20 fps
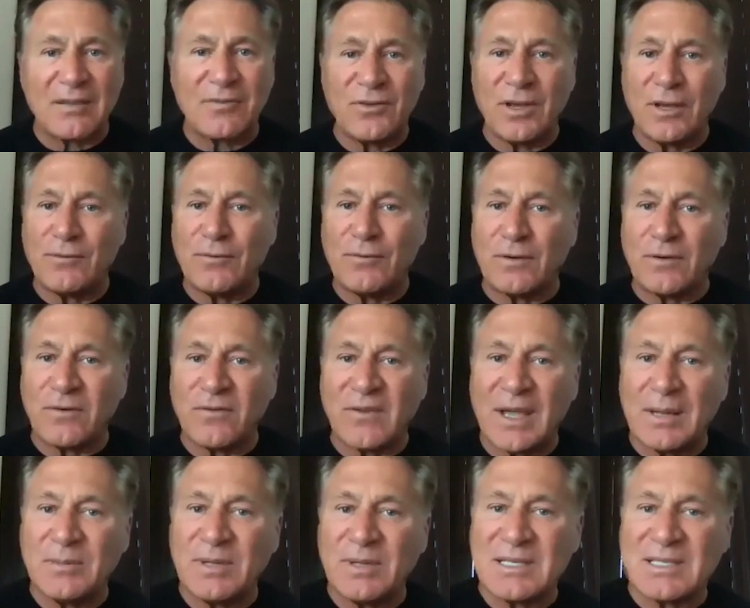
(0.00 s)
If your
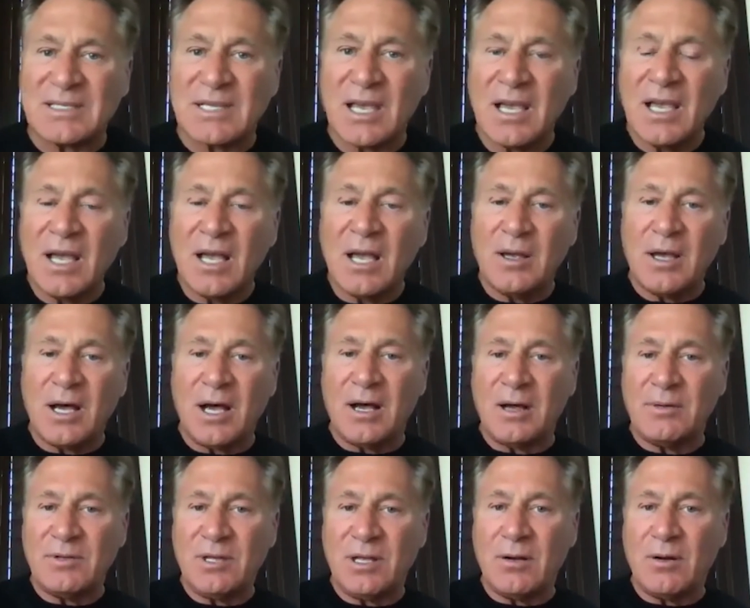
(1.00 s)
family's
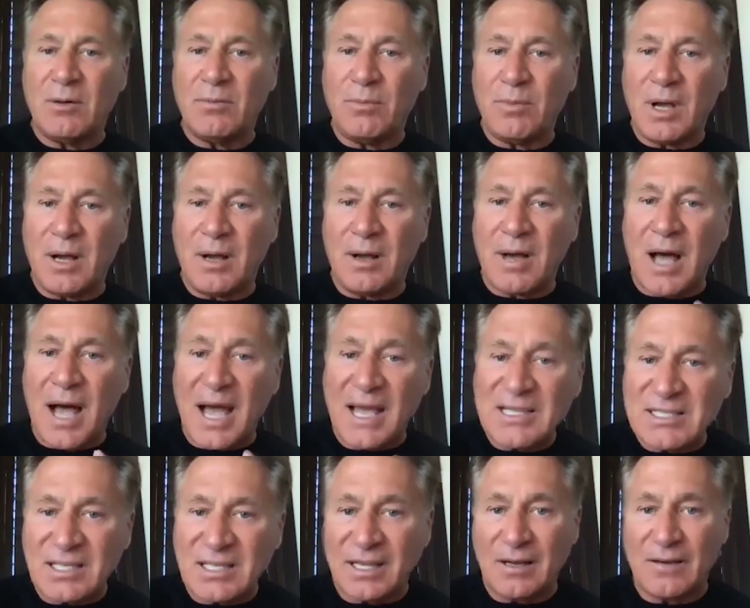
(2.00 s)

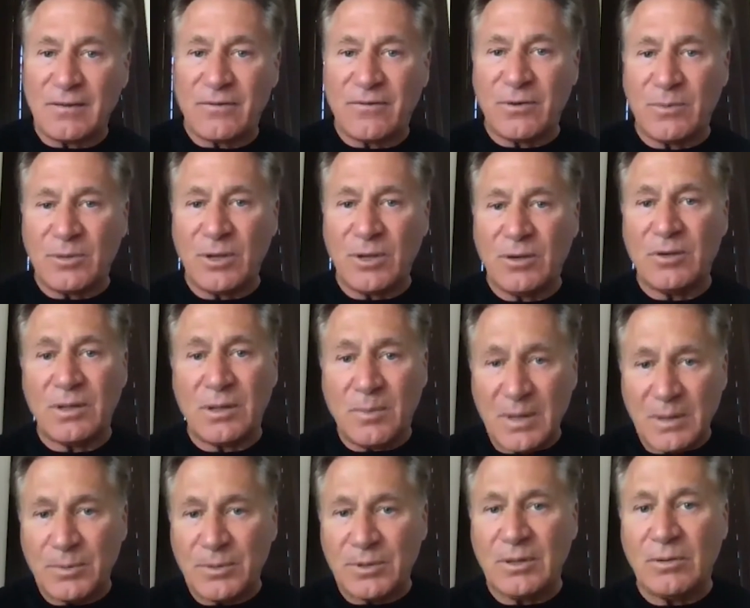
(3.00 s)
isolated from you and the
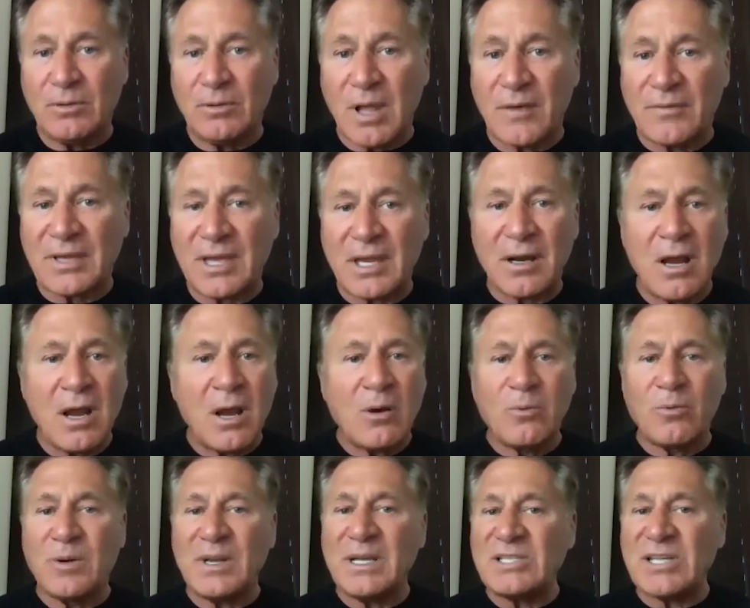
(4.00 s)
people you love and care,
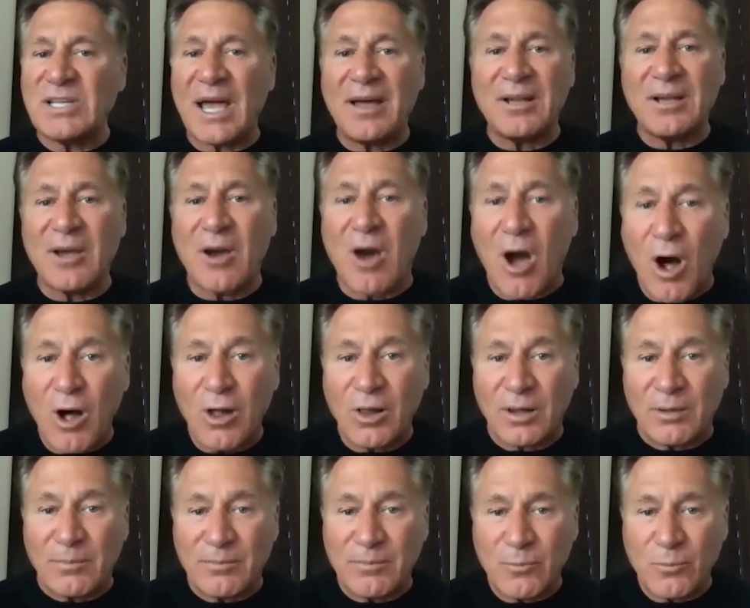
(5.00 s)
reach out and call
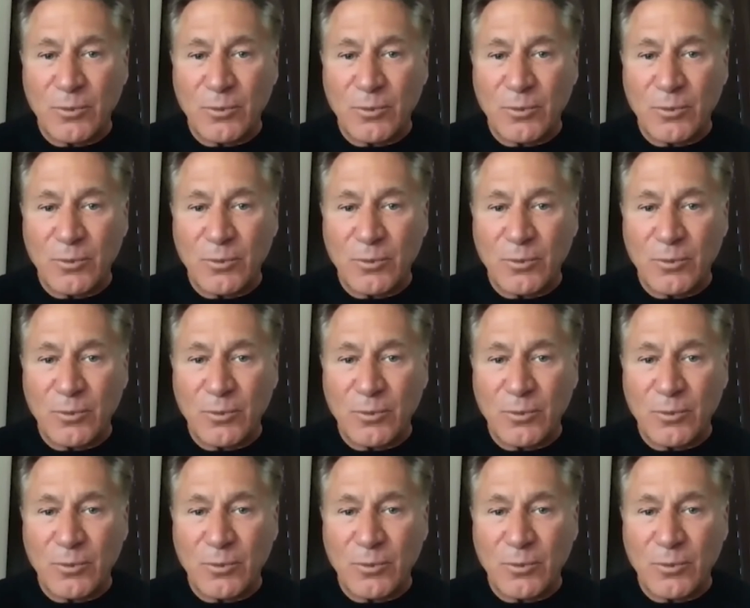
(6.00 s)
them,